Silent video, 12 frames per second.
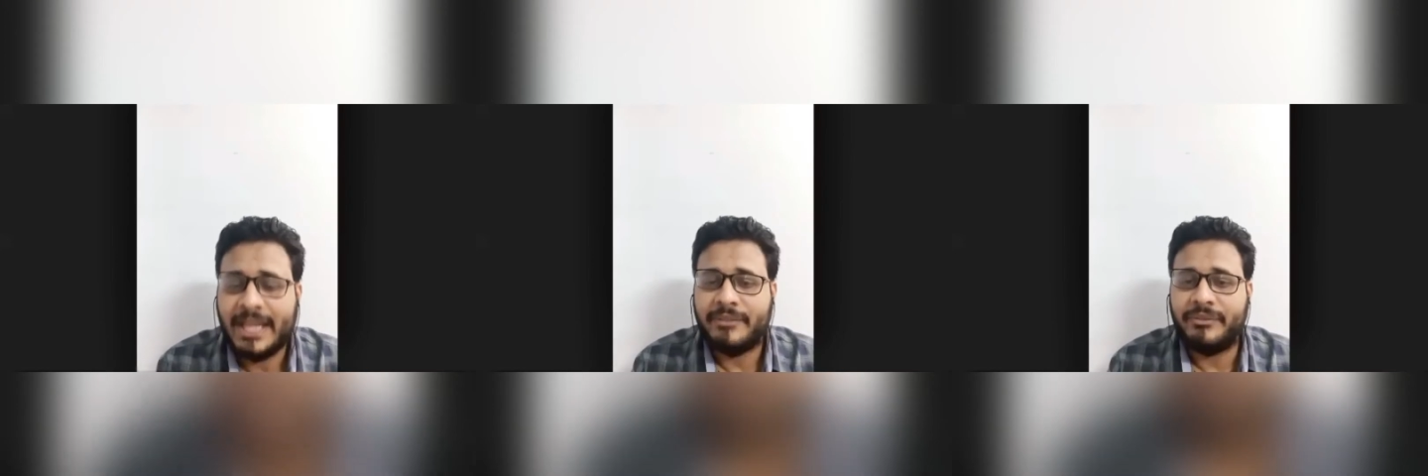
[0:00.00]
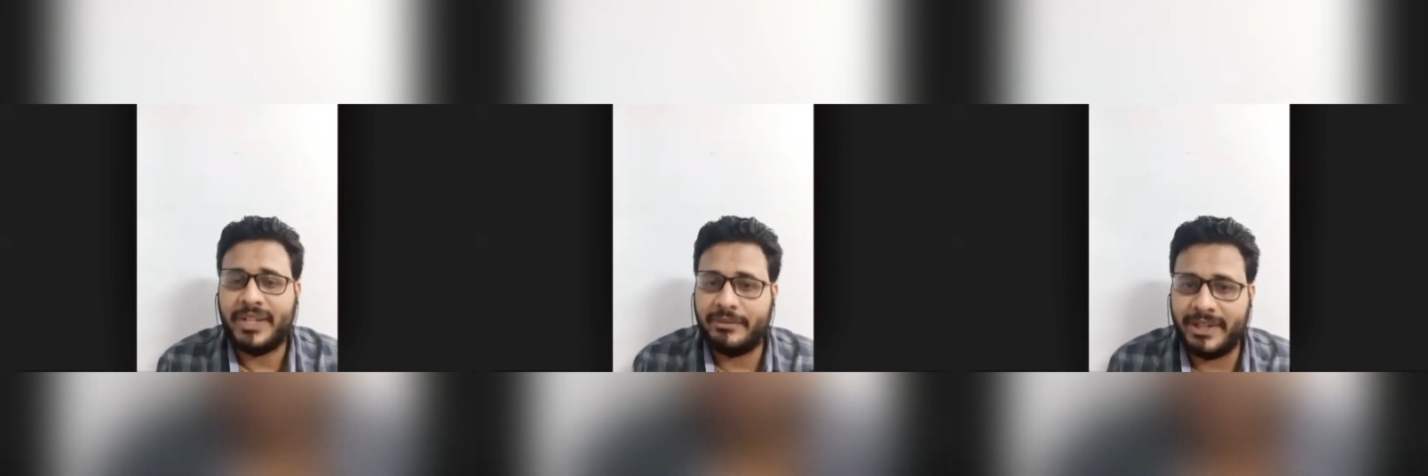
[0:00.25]
we
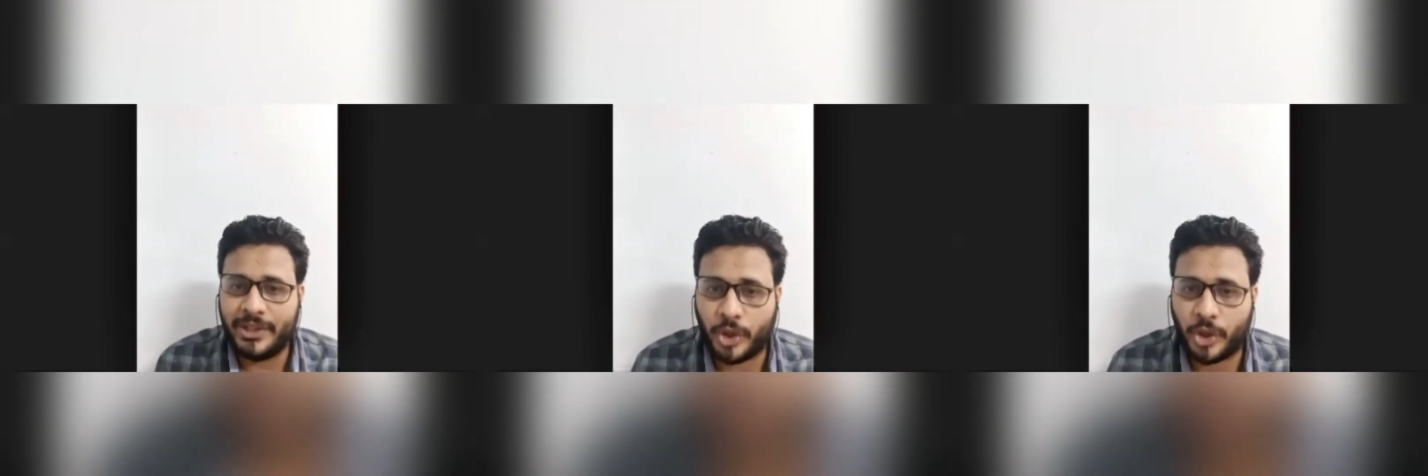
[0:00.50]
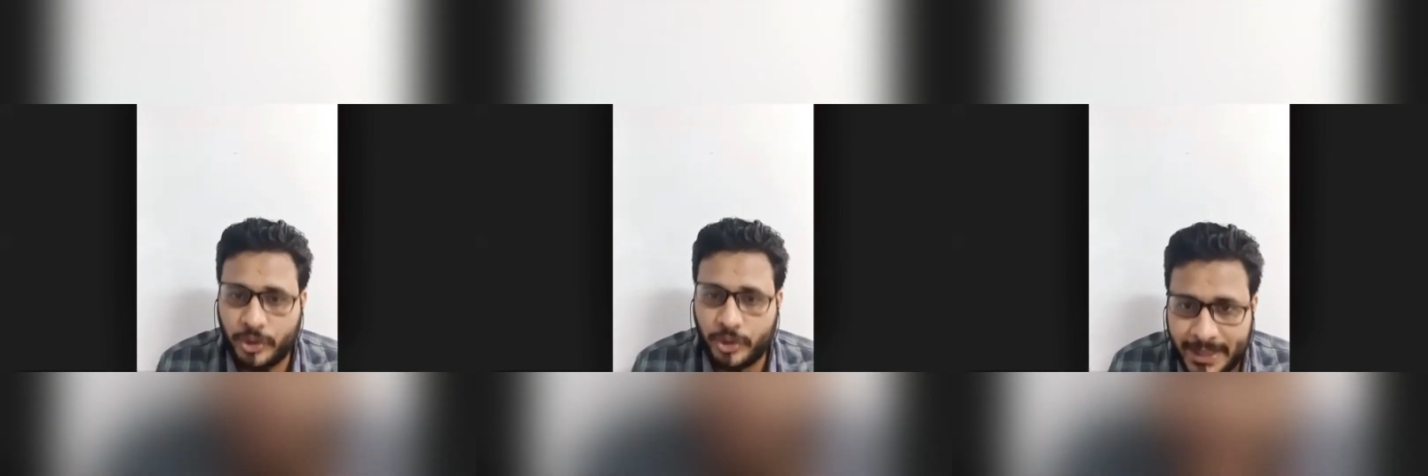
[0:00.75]
even
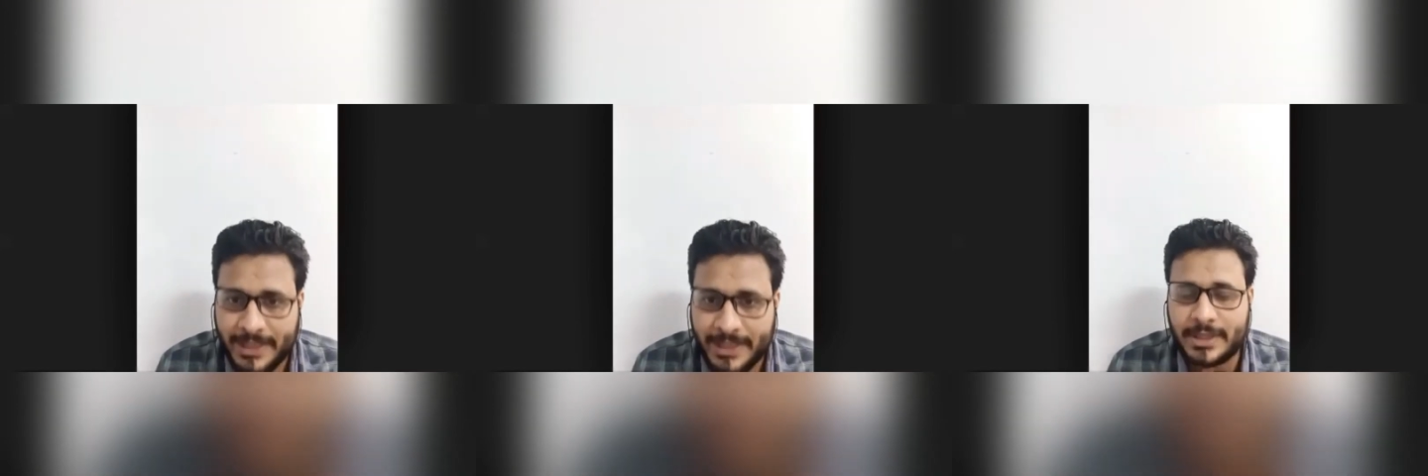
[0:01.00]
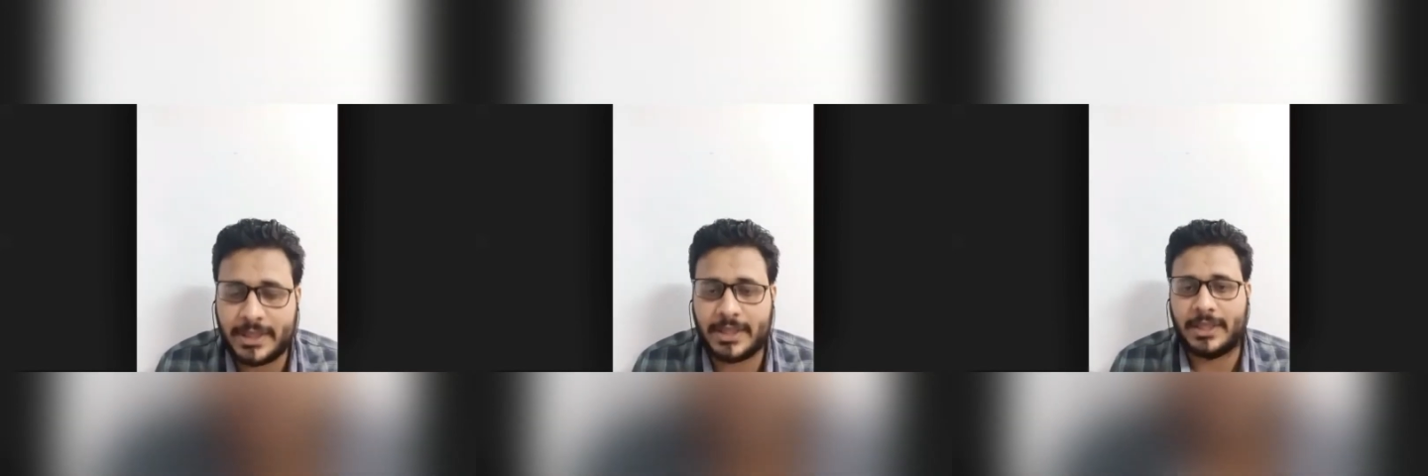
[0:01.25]
document
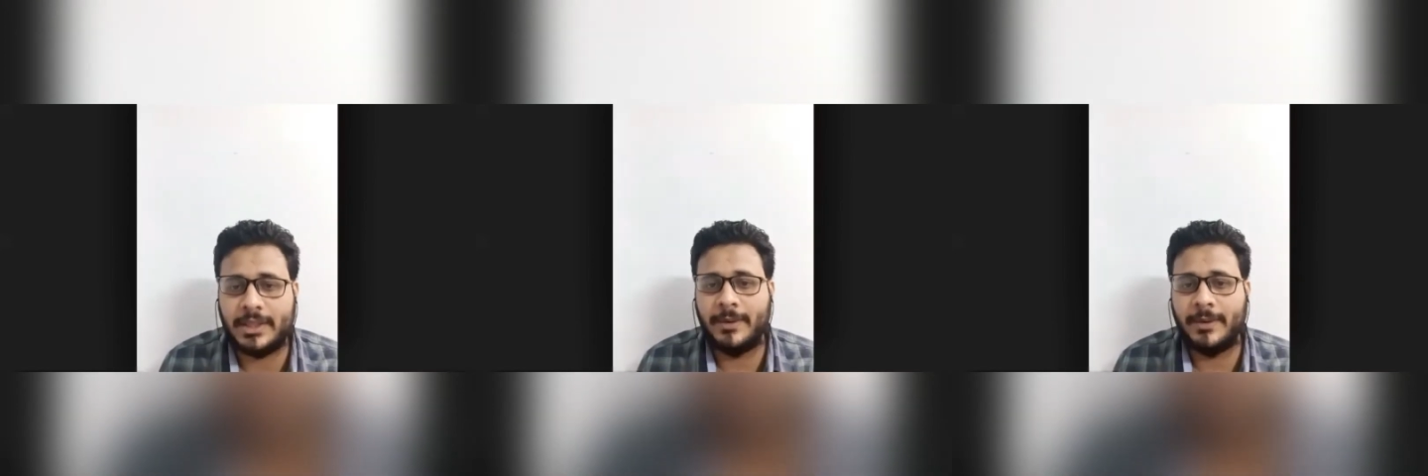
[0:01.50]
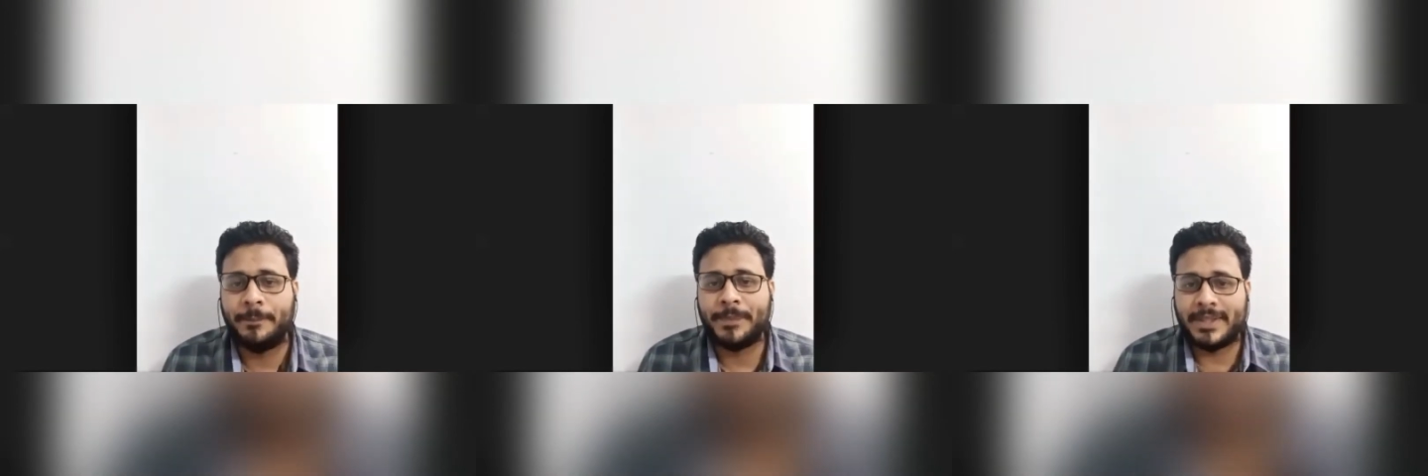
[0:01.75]

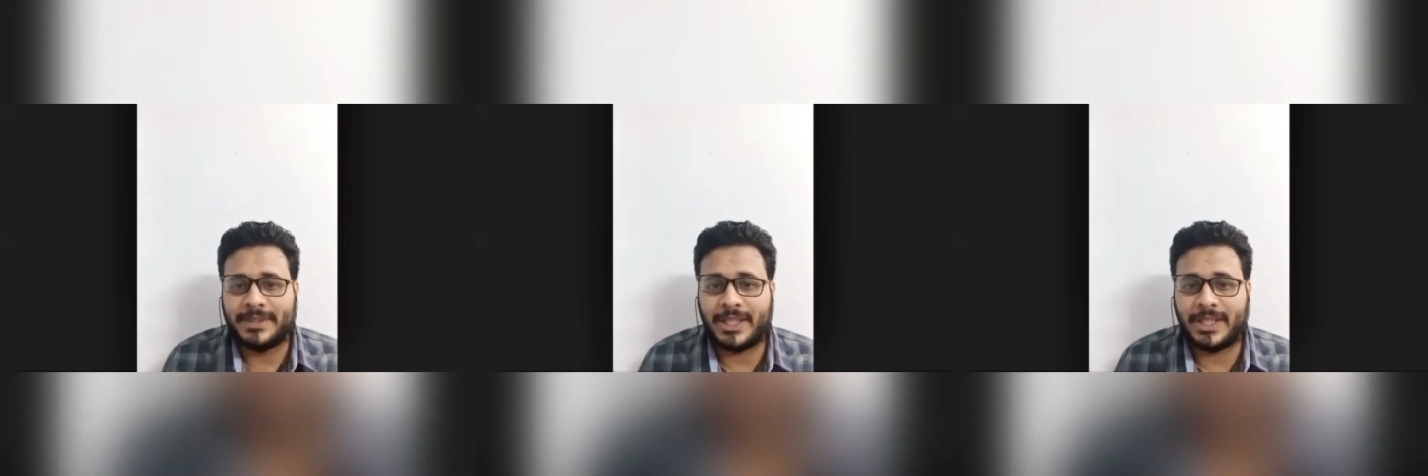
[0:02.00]
the